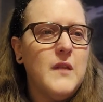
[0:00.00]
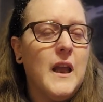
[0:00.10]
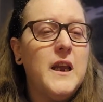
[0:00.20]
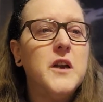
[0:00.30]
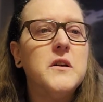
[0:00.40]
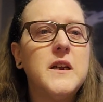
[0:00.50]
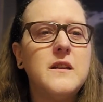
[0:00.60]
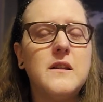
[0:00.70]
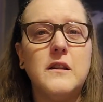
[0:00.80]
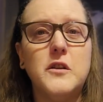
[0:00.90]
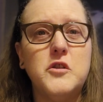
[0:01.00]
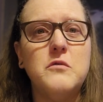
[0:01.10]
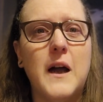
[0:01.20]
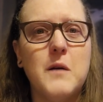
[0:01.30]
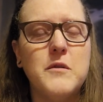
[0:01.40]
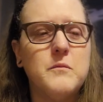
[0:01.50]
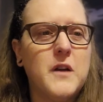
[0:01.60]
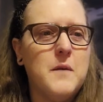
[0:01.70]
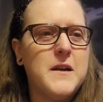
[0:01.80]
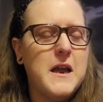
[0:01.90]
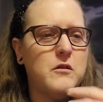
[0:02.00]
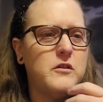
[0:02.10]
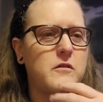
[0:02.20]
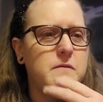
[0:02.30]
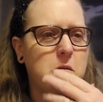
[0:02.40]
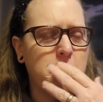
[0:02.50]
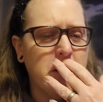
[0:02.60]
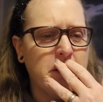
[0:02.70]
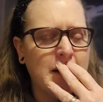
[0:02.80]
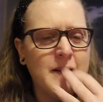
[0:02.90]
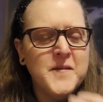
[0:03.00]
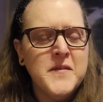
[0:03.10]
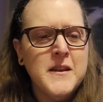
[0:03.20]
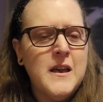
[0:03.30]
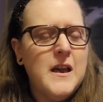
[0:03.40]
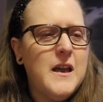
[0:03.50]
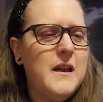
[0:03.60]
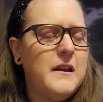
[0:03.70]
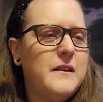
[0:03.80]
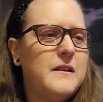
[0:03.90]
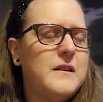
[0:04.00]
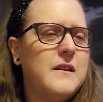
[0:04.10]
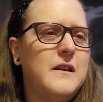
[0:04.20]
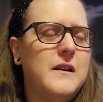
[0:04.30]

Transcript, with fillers: hearing the new album coming out in November and